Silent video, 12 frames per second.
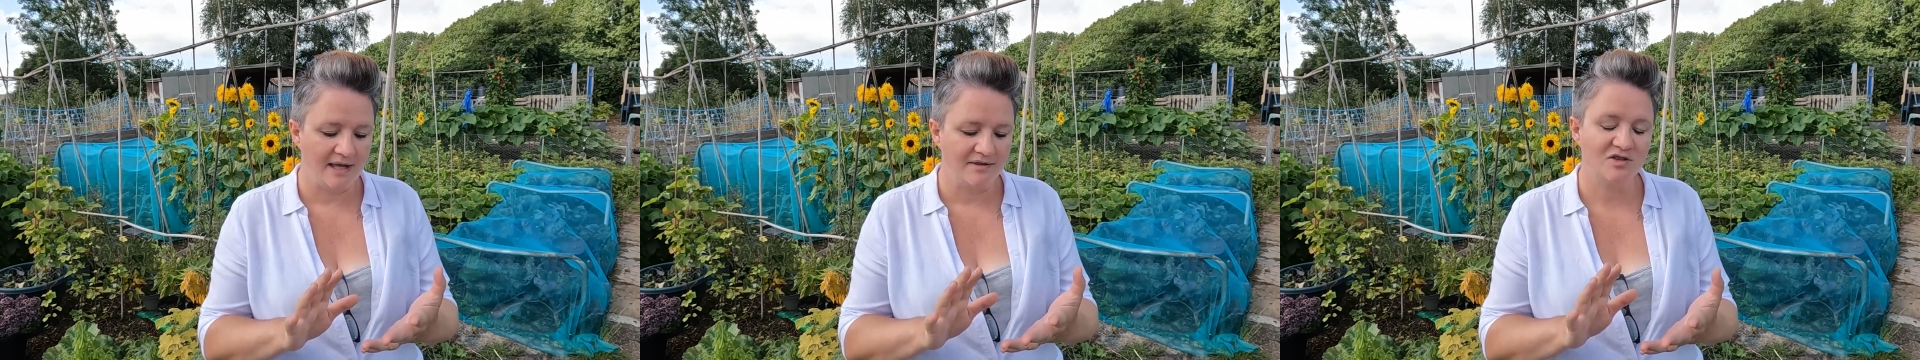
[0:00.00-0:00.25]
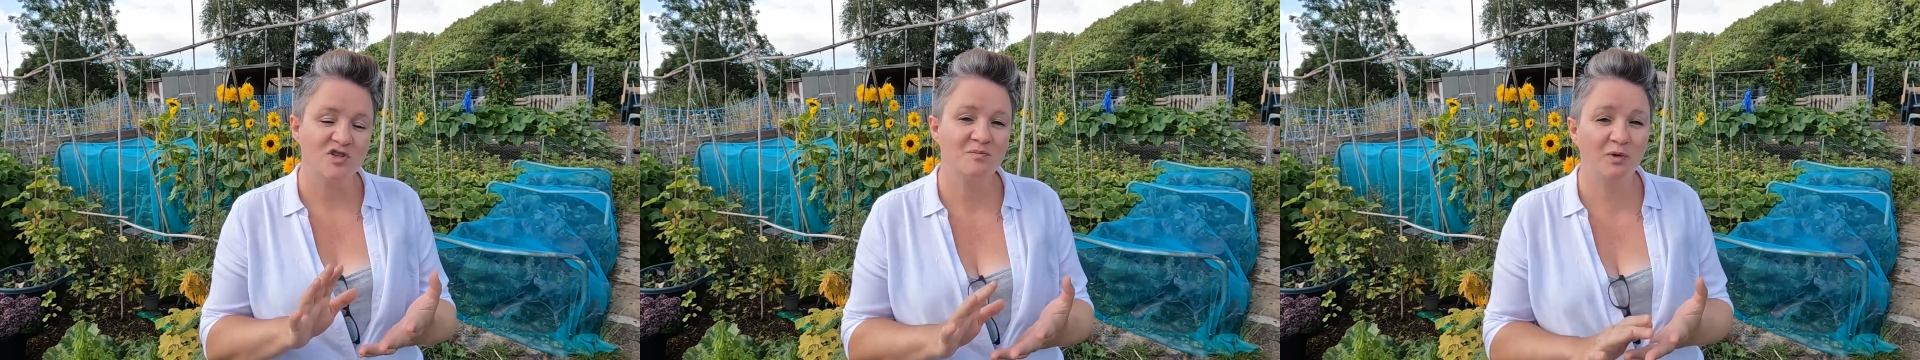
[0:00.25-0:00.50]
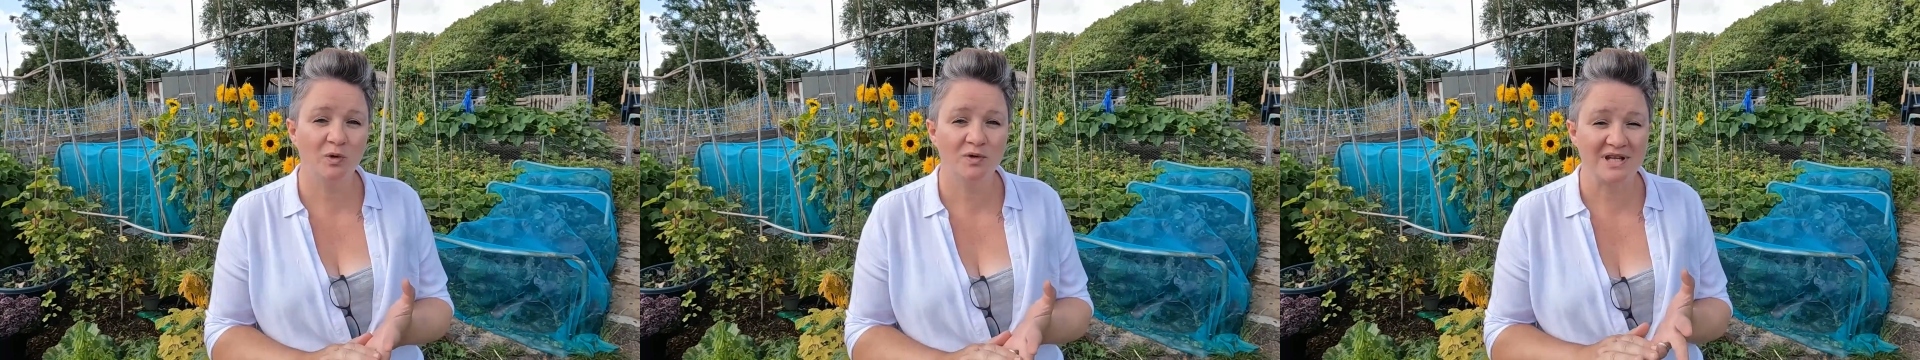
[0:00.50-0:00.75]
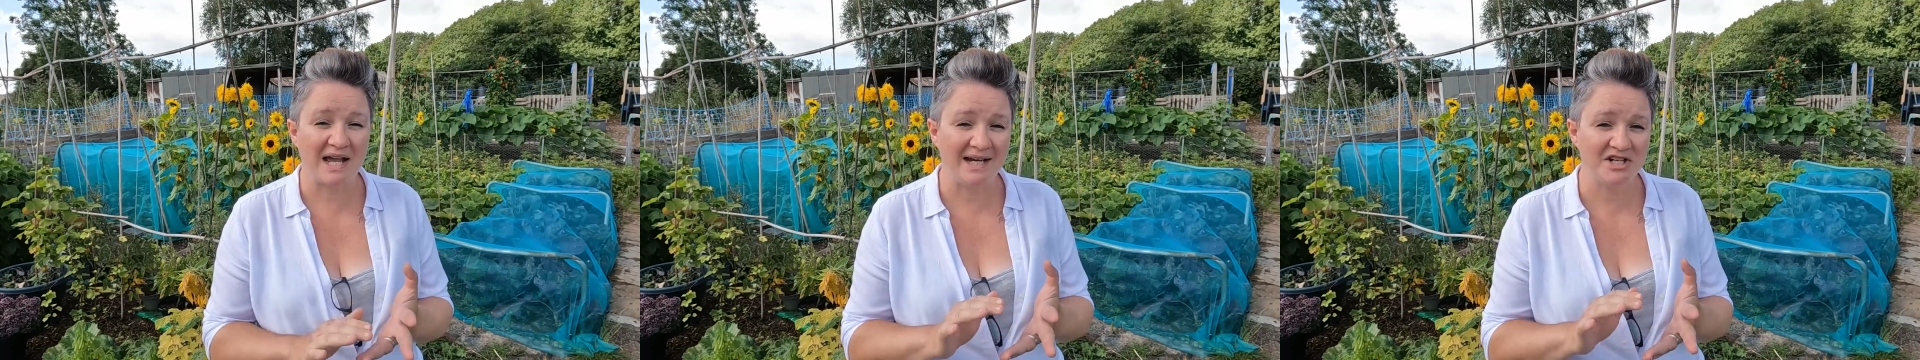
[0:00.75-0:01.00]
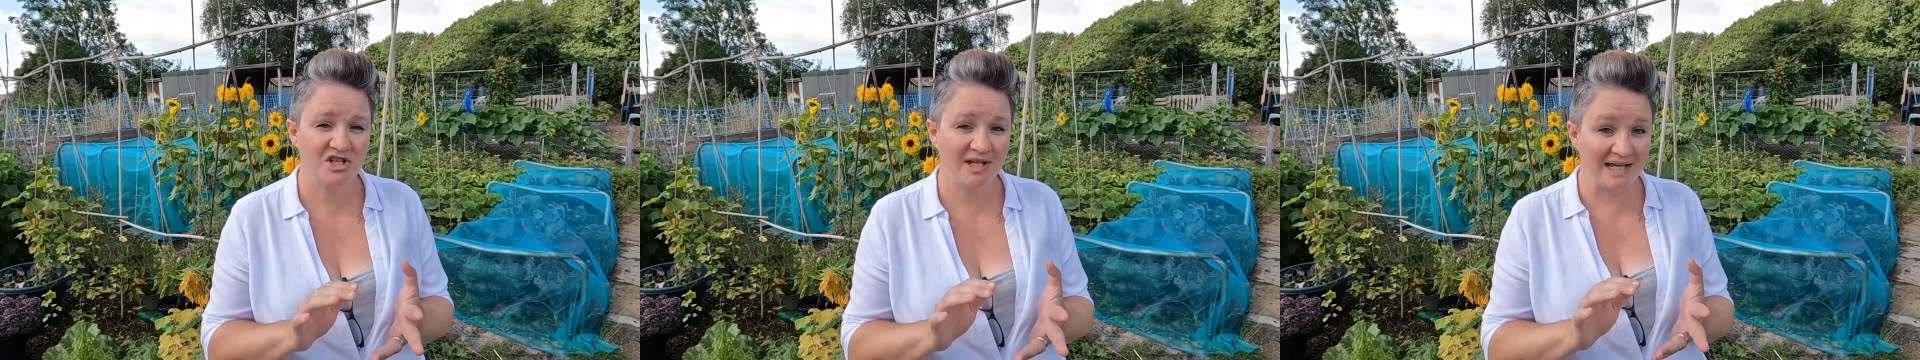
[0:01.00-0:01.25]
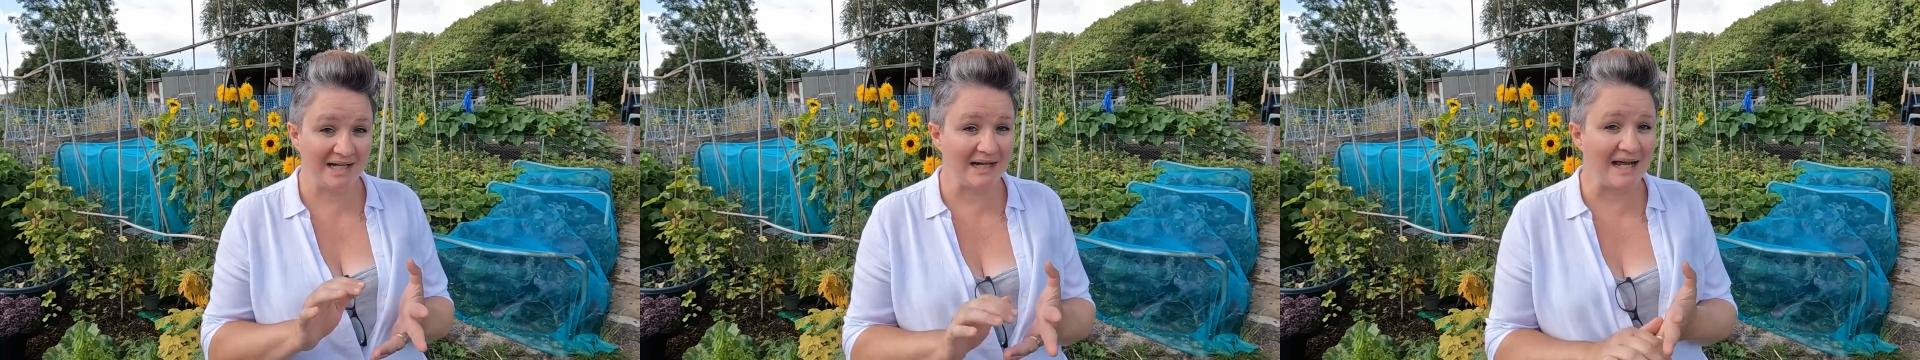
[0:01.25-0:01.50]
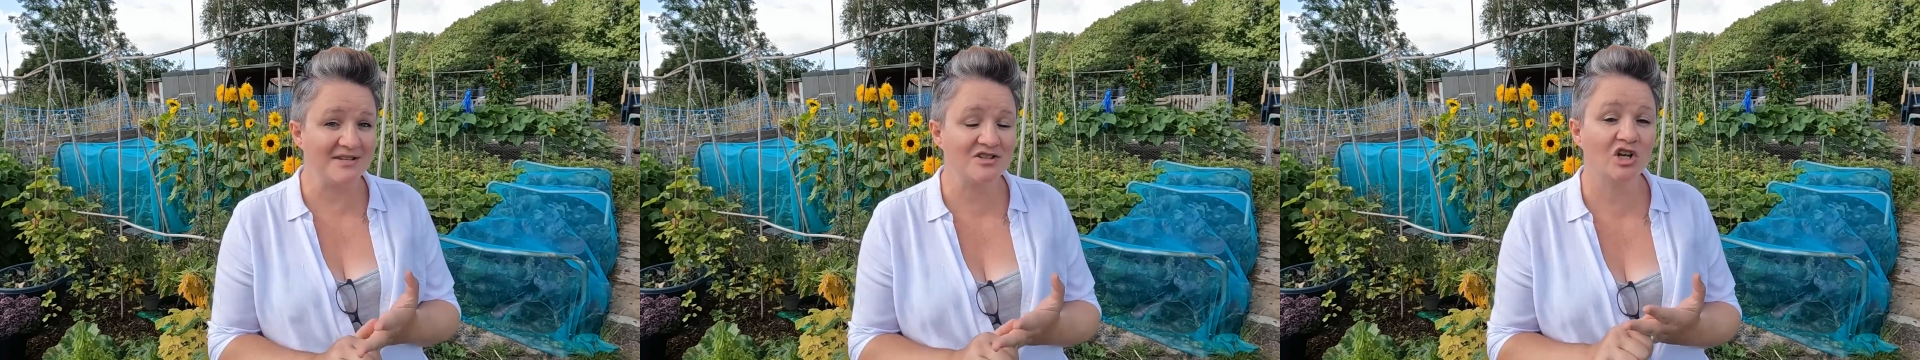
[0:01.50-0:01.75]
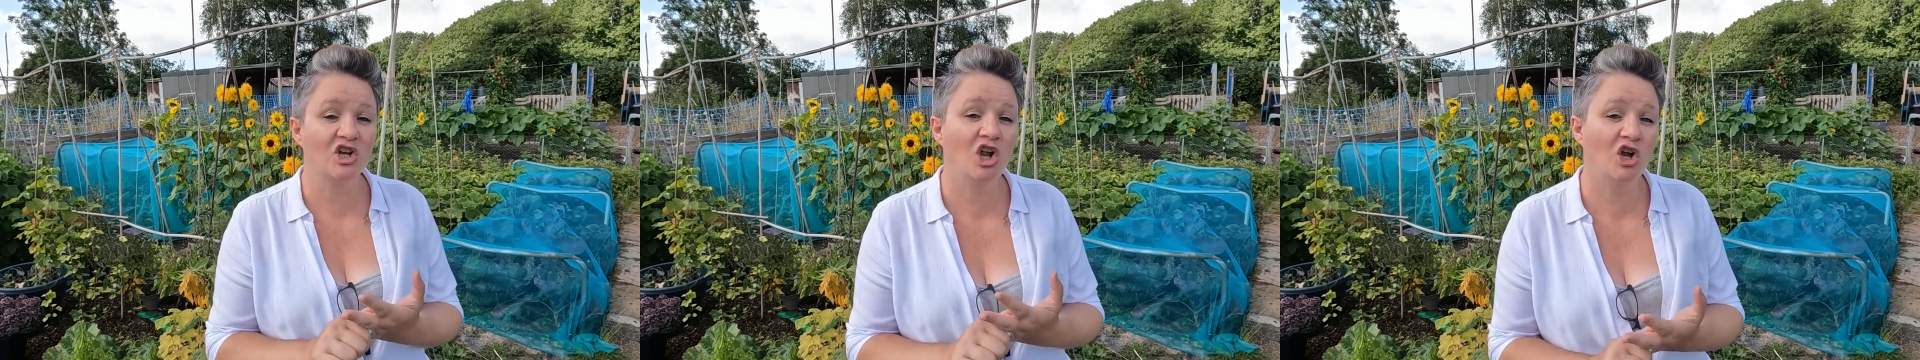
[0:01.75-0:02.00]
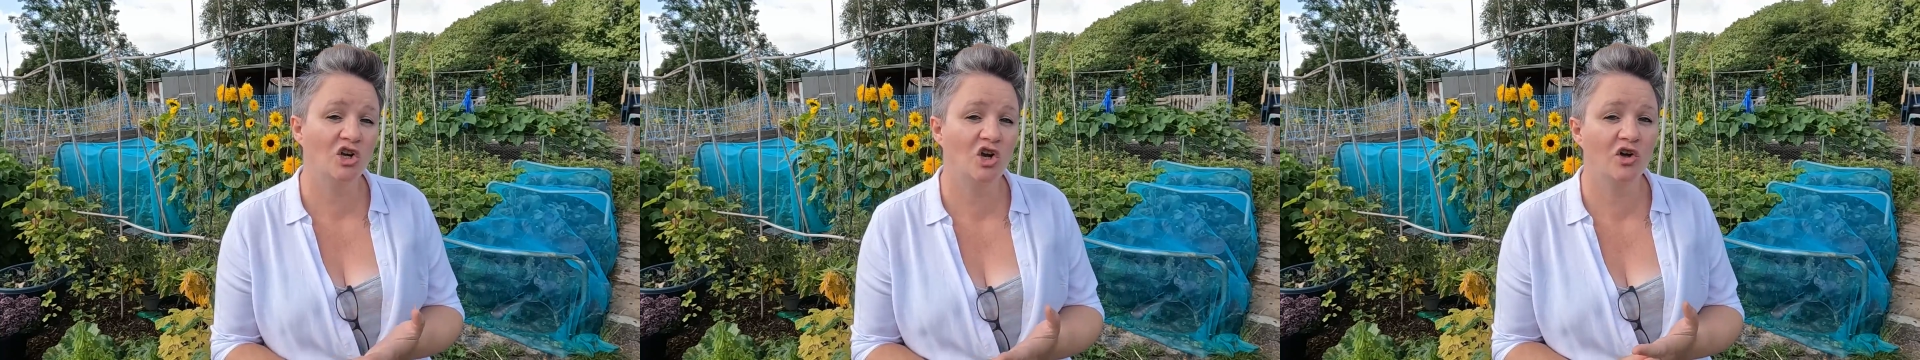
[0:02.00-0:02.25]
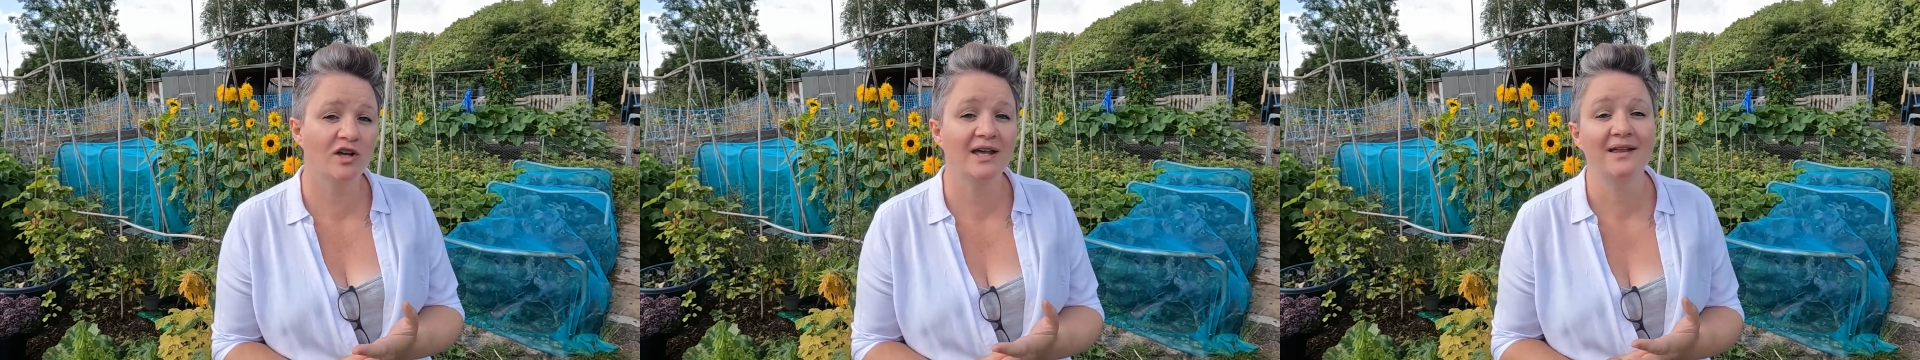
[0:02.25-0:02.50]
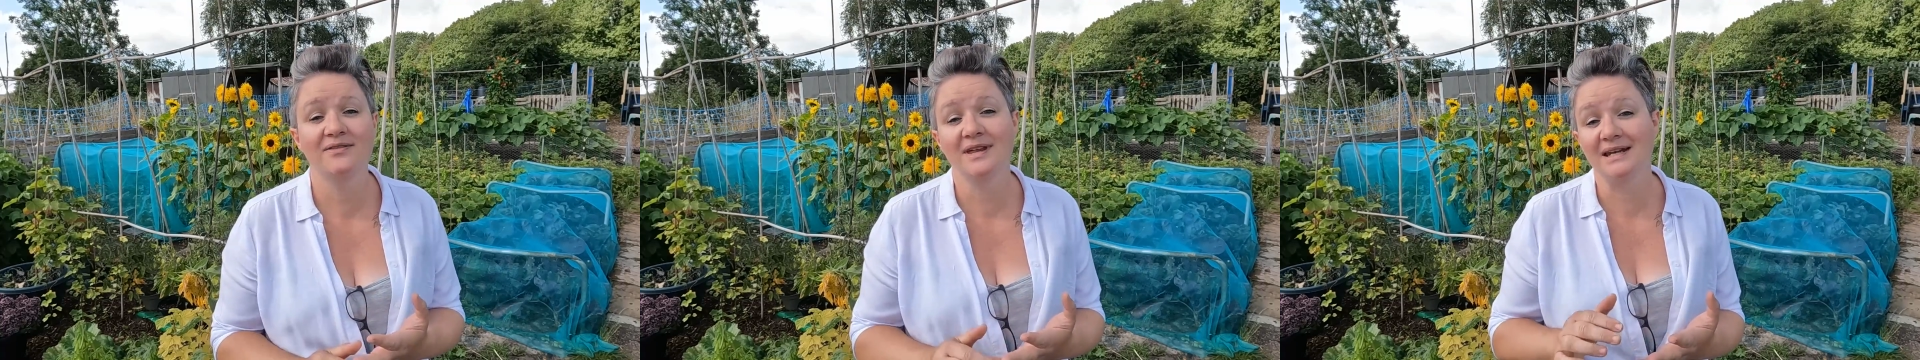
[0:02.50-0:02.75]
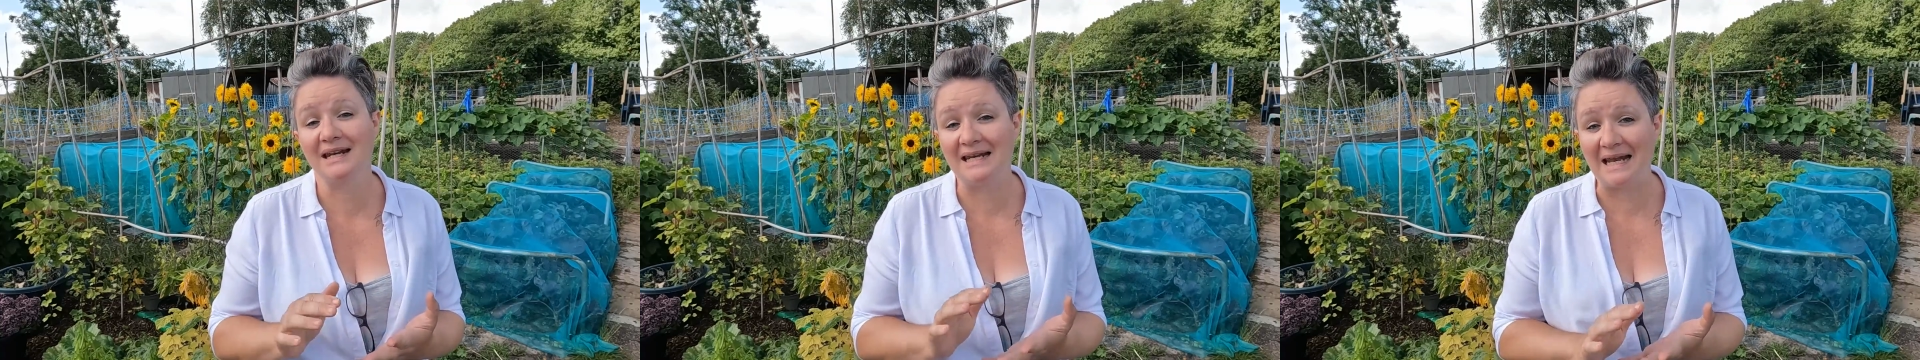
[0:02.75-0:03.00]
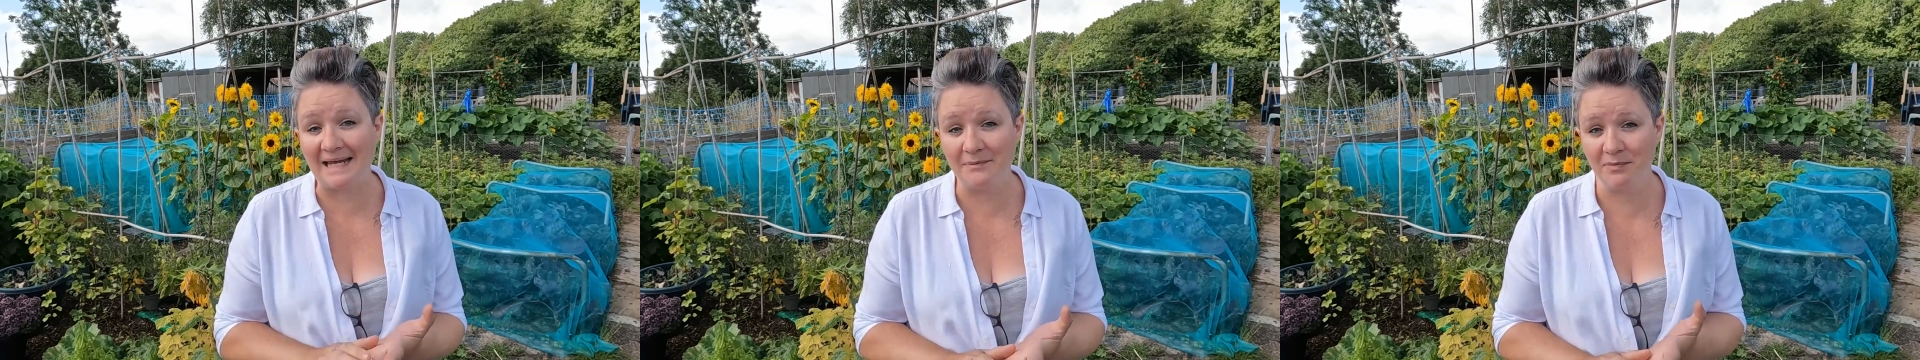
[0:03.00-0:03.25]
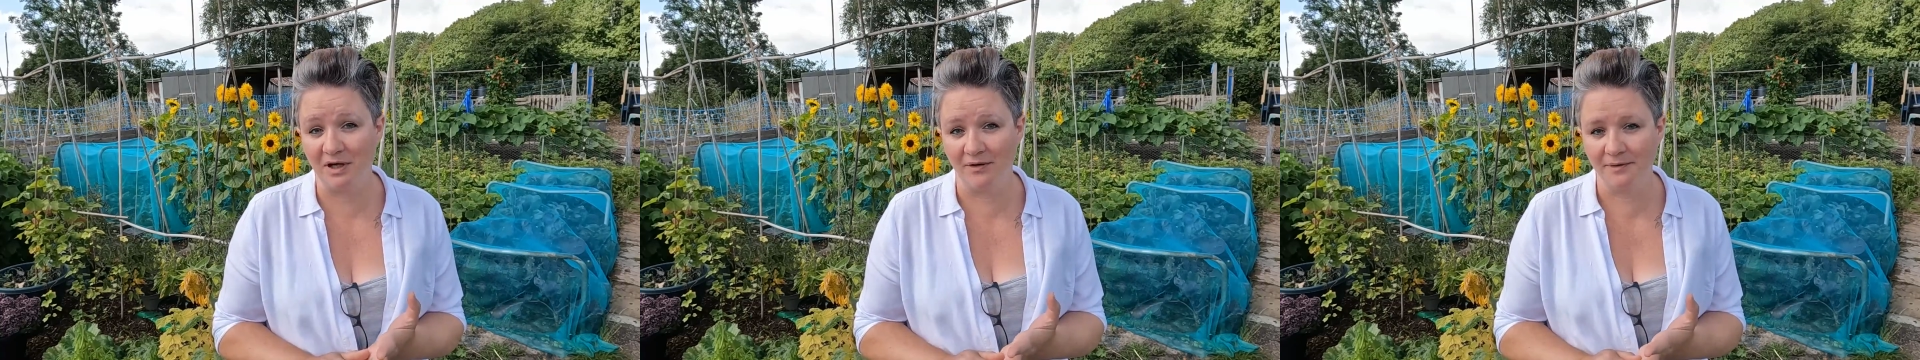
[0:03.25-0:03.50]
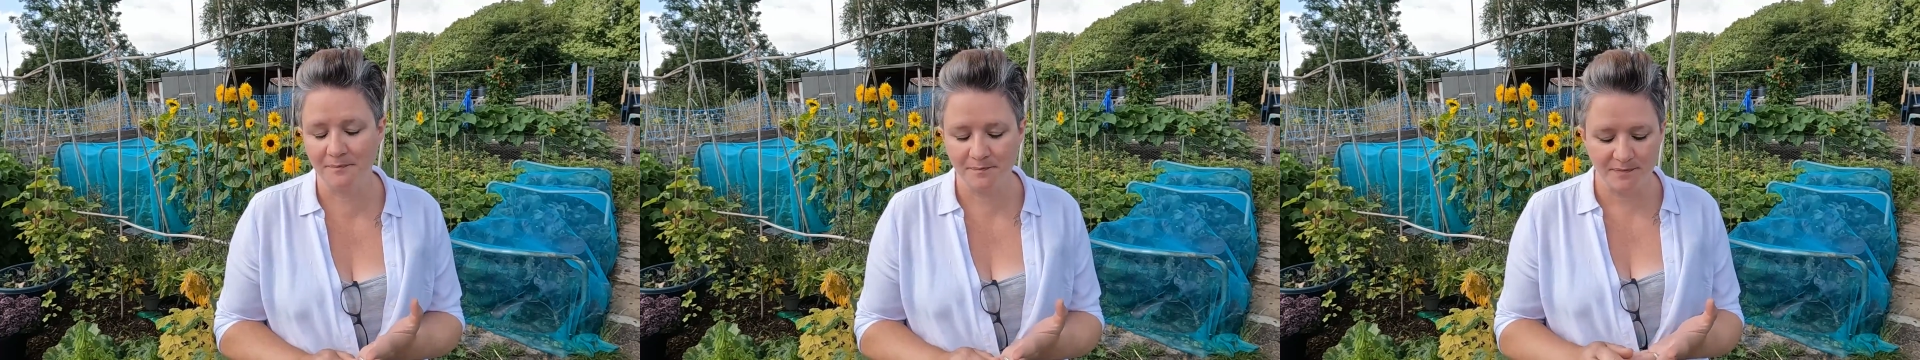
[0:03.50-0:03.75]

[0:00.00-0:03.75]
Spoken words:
the spores actually can last a lot longer than late blight.